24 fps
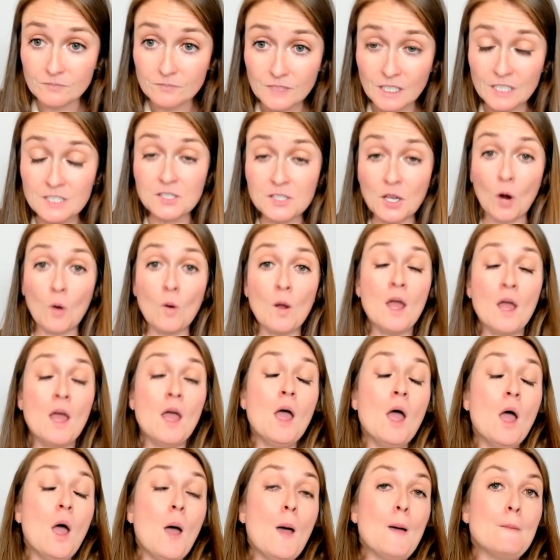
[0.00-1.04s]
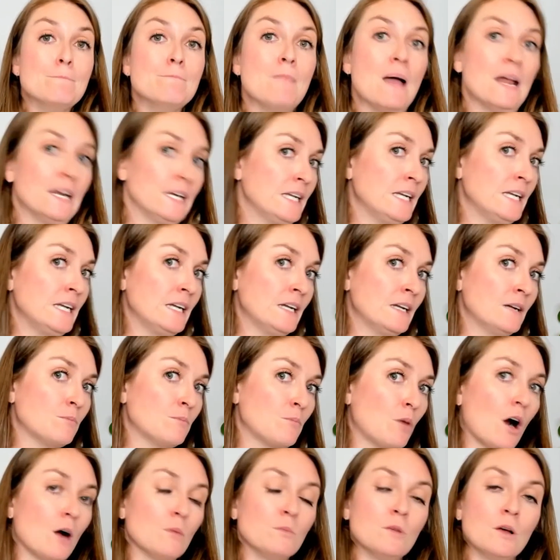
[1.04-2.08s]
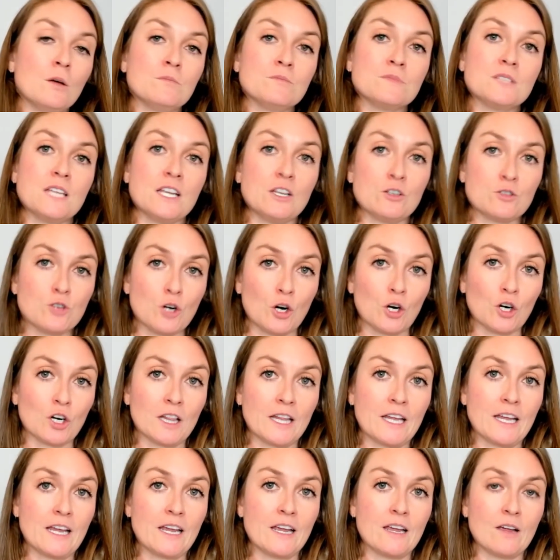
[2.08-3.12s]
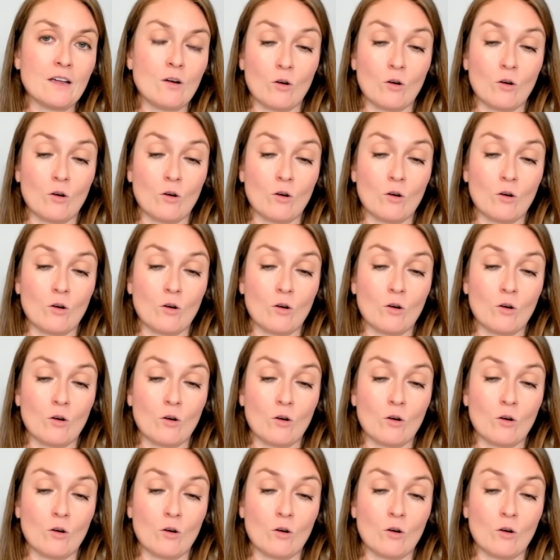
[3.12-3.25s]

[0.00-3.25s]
So many problems internally